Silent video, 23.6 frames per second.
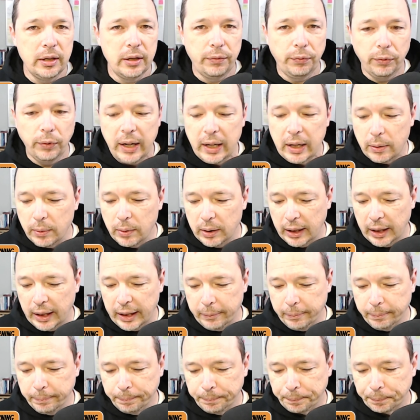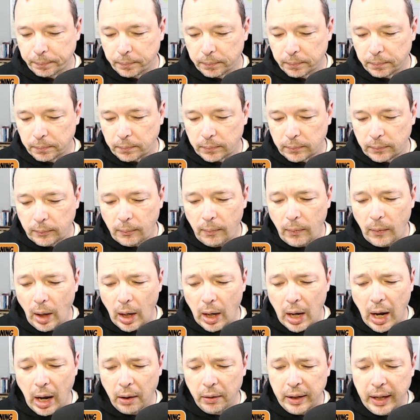this frequently.
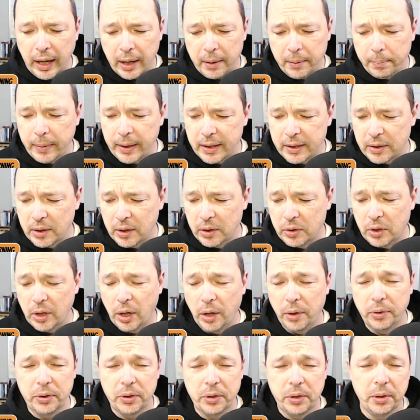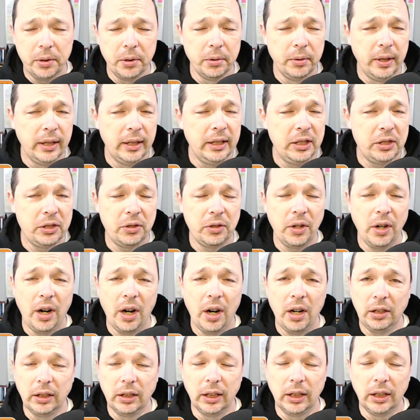I'll get business owners who are really
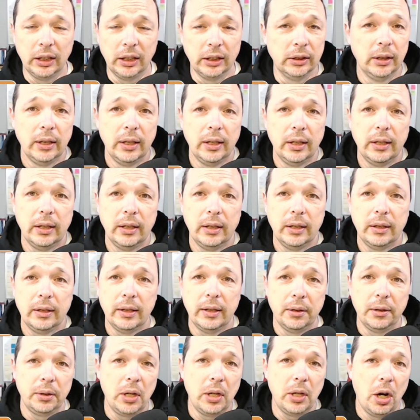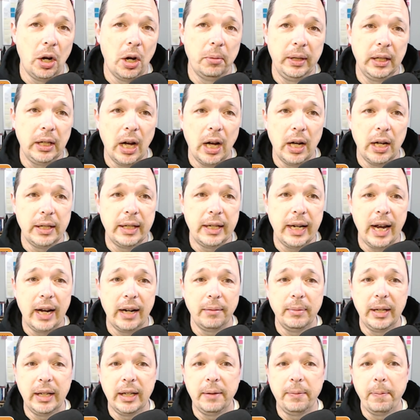struggling that'll call me and
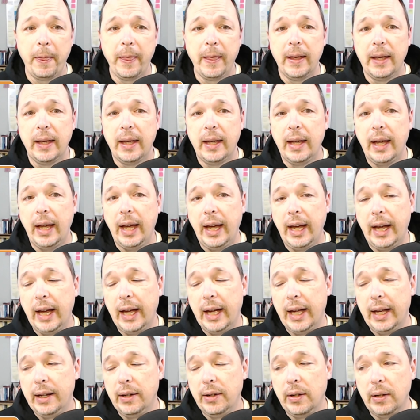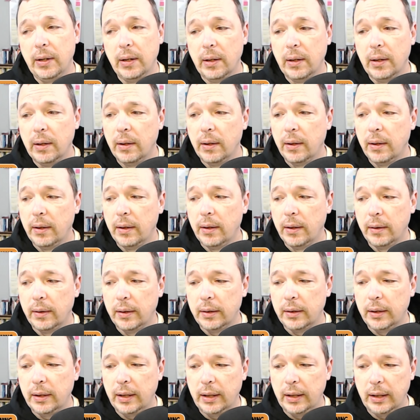contact me. And
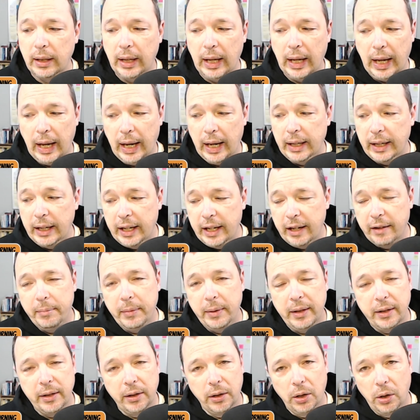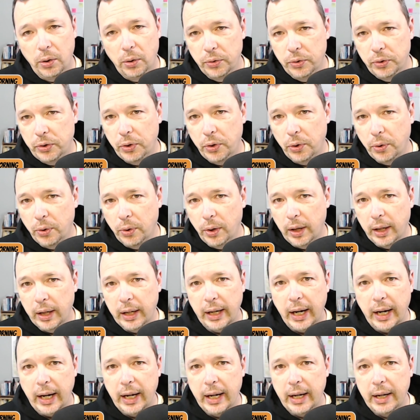and give me their whole
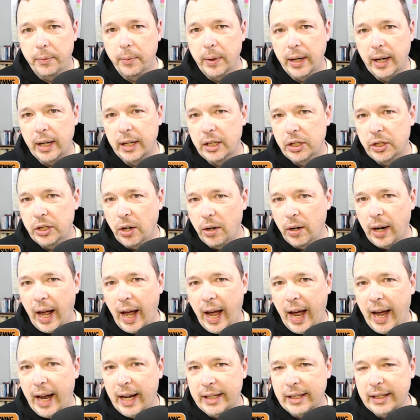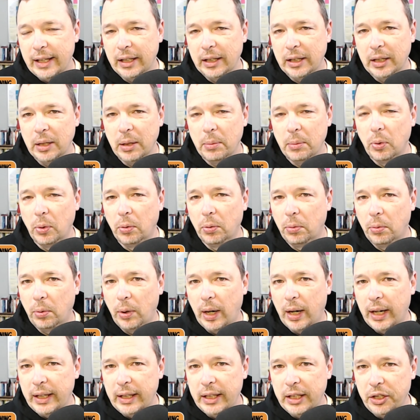story. And when I start asking them, well,
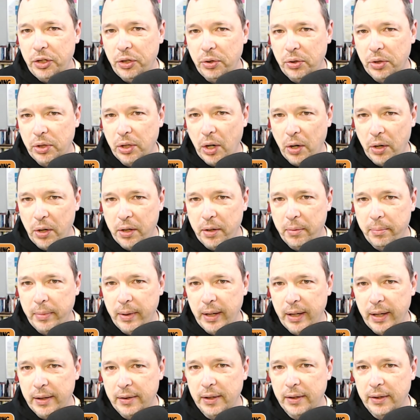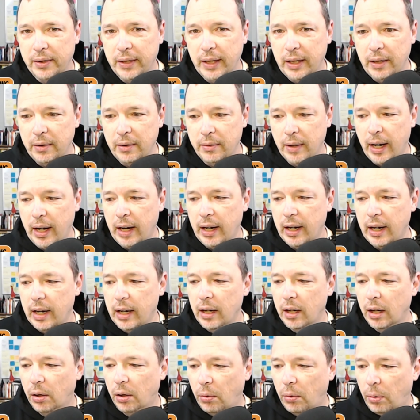why did you start the business anyway?
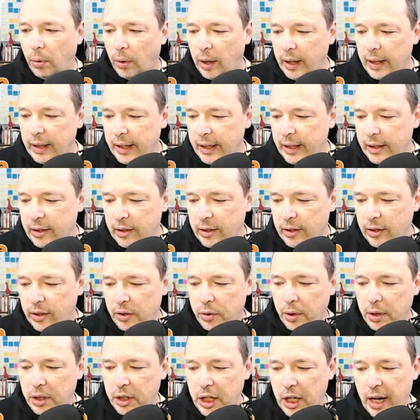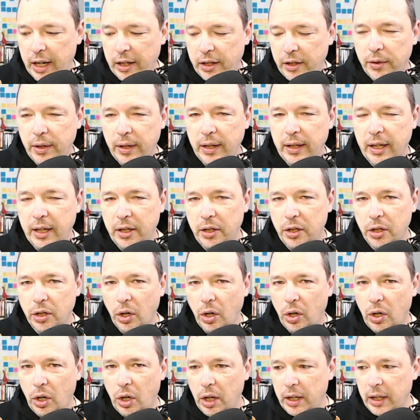What is the trajectory that
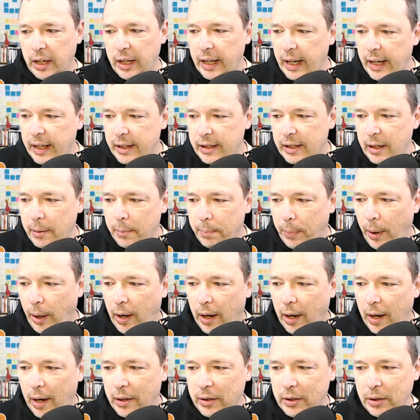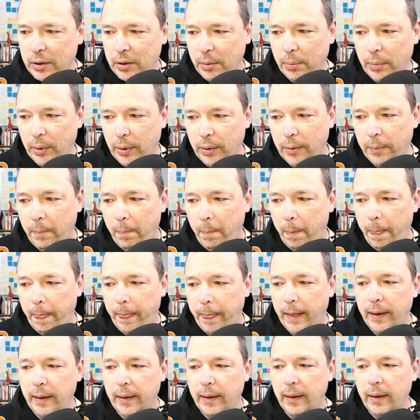you're on? Is it possible,
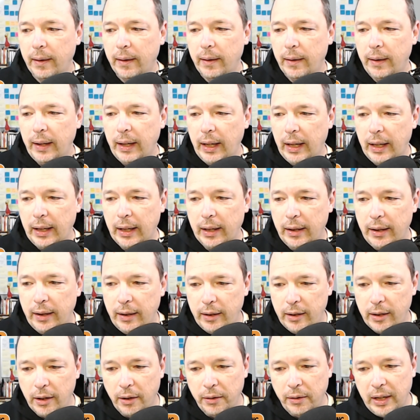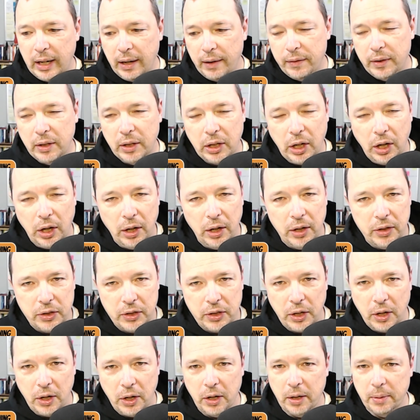you know, given the
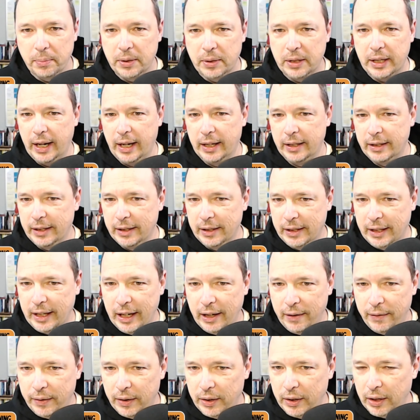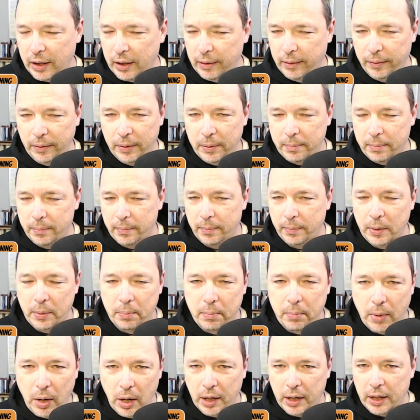current circumstances, given the, the,
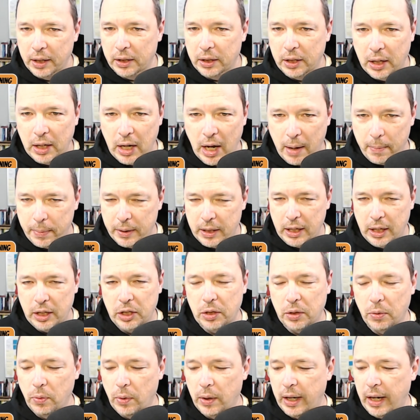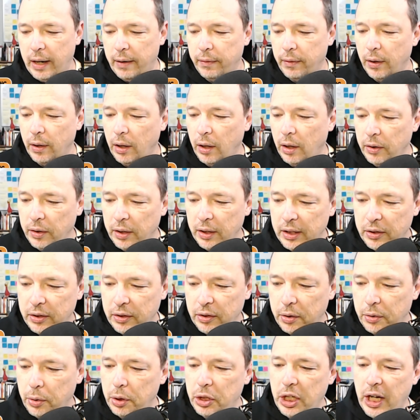the market, the competition, whatever, uh,
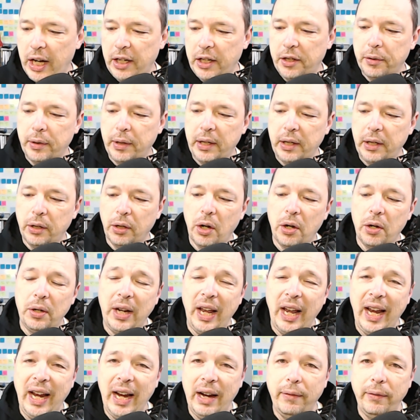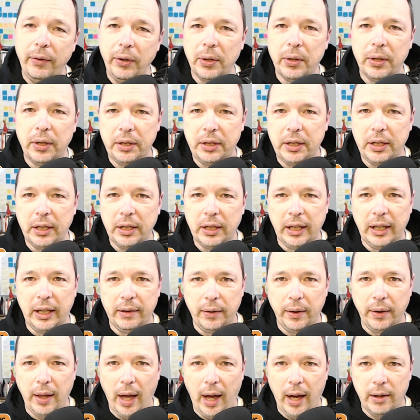is the trajectory you're on ever going to
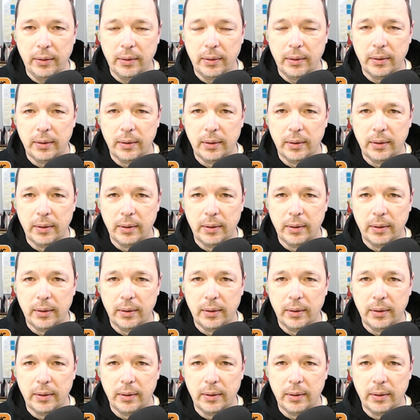deliver that?